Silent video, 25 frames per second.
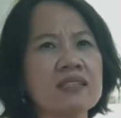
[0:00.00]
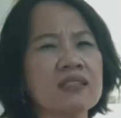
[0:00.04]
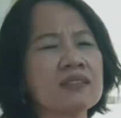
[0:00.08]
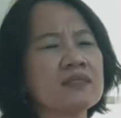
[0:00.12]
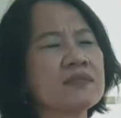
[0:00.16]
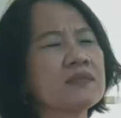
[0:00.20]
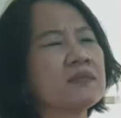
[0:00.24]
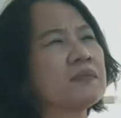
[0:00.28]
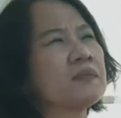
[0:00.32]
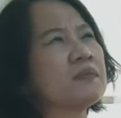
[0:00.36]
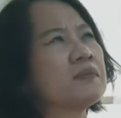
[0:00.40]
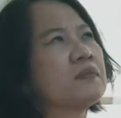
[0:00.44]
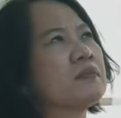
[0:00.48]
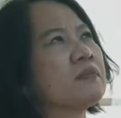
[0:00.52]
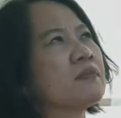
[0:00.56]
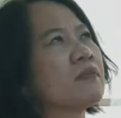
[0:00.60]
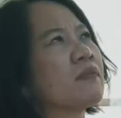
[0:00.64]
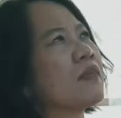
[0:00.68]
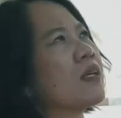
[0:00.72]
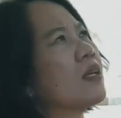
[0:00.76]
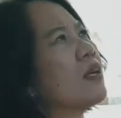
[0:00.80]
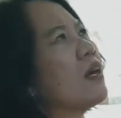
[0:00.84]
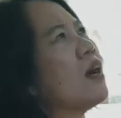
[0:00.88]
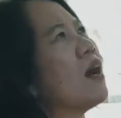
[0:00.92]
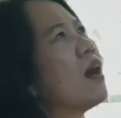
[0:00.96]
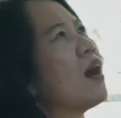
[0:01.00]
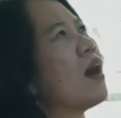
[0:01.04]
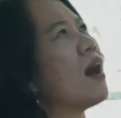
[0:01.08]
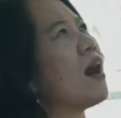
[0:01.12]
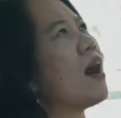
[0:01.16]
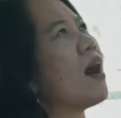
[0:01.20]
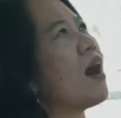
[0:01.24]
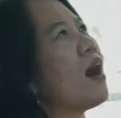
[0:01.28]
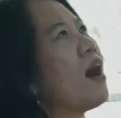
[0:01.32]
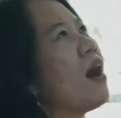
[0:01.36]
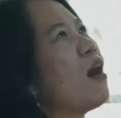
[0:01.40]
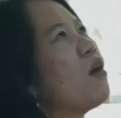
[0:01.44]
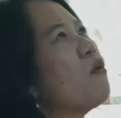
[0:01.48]
is
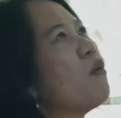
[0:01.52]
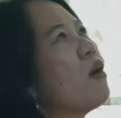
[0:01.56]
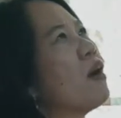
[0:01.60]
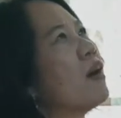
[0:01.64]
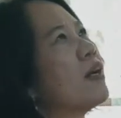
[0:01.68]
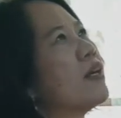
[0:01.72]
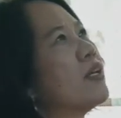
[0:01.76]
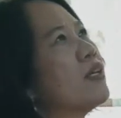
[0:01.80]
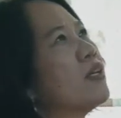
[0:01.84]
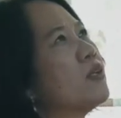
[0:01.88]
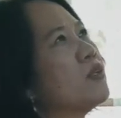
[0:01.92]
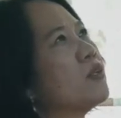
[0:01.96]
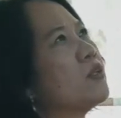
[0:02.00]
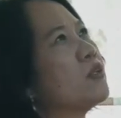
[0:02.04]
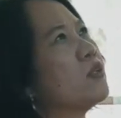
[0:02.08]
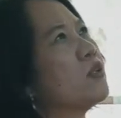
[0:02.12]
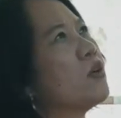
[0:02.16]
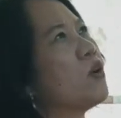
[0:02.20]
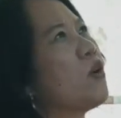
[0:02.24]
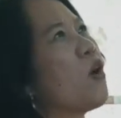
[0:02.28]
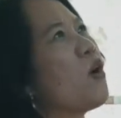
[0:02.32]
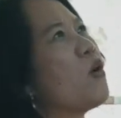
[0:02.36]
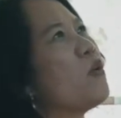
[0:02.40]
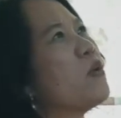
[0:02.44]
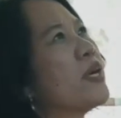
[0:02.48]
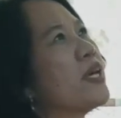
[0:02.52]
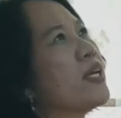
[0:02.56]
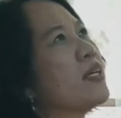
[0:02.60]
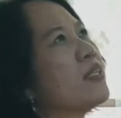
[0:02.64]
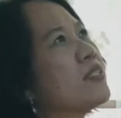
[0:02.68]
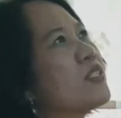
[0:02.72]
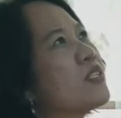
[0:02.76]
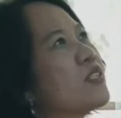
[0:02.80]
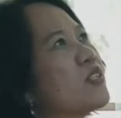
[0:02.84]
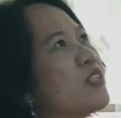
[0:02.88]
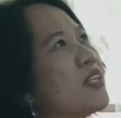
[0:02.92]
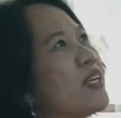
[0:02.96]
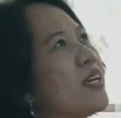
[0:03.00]
how are you going
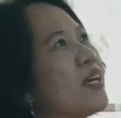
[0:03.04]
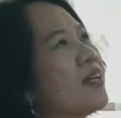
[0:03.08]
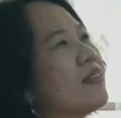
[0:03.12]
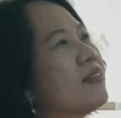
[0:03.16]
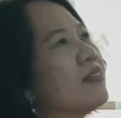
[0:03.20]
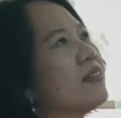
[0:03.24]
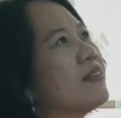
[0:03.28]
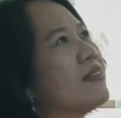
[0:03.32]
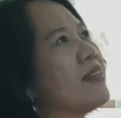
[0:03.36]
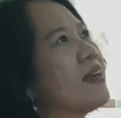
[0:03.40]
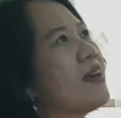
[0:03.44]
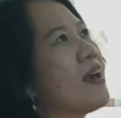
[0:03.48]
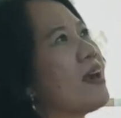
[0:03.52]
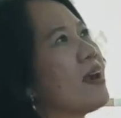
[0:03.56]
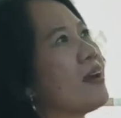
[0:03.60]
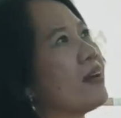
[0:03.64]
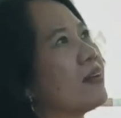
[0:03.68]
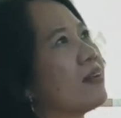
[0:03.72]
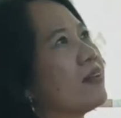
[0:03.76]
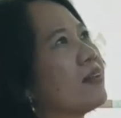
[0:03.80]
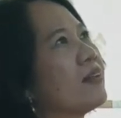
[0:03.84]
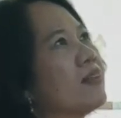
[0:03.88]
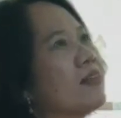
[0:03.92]
to get there?